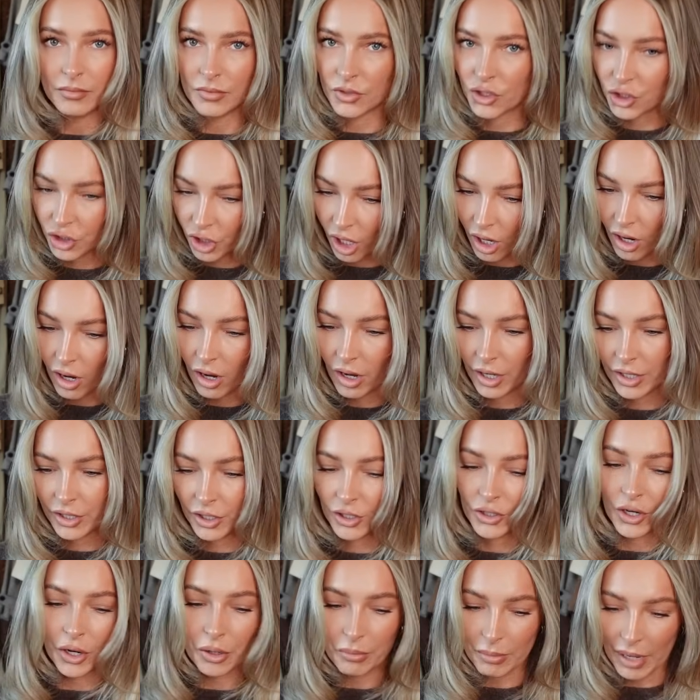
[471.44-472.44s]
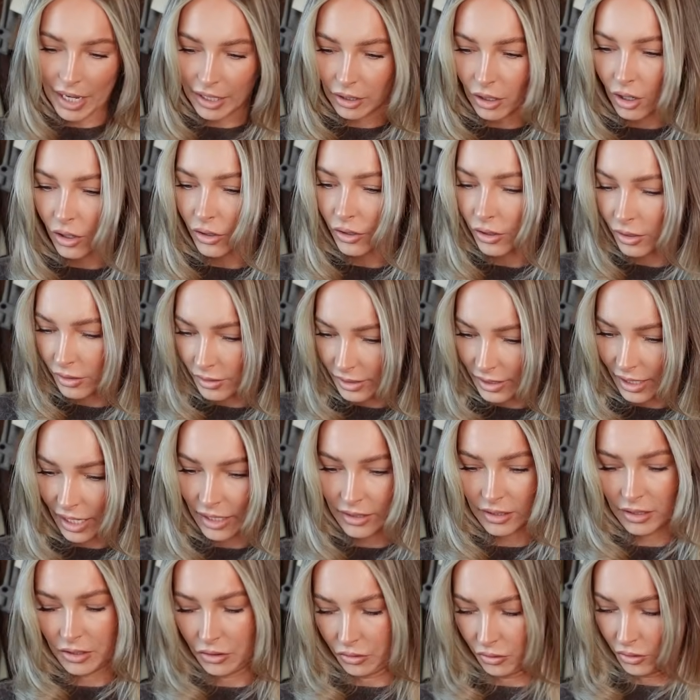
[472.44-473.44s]
shy and you don't make eye
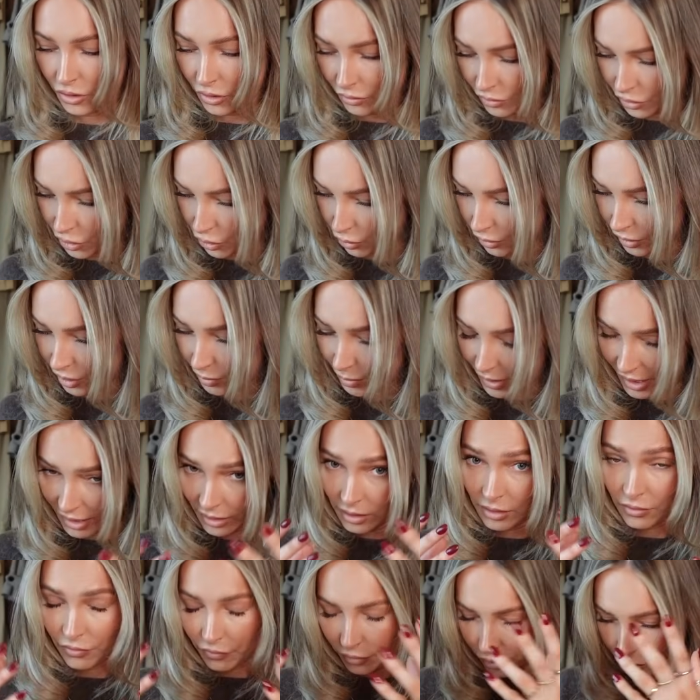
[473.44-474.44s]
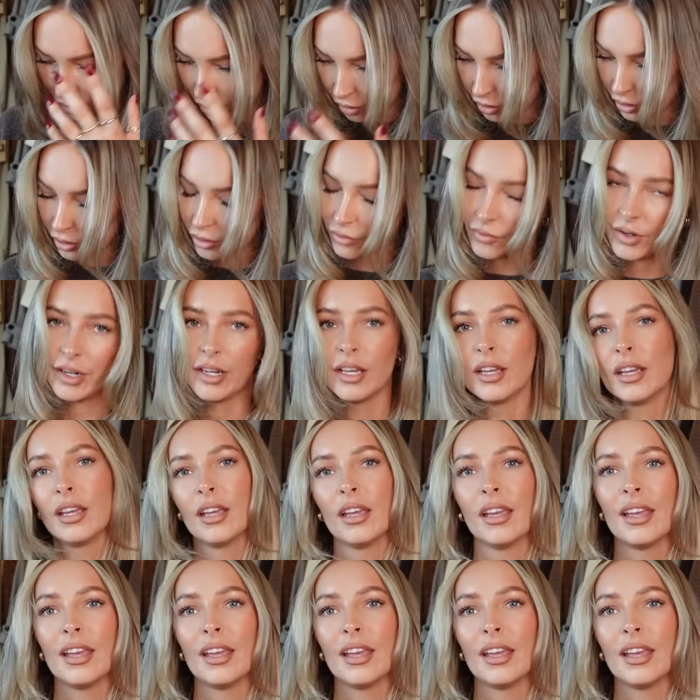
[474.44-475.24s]
contact and you're speaking to the floor, and